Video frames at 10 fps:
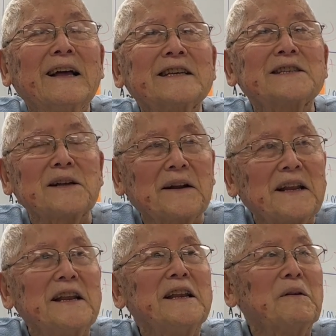
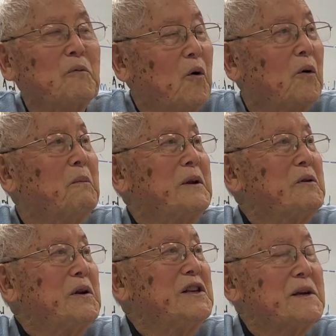starting the war between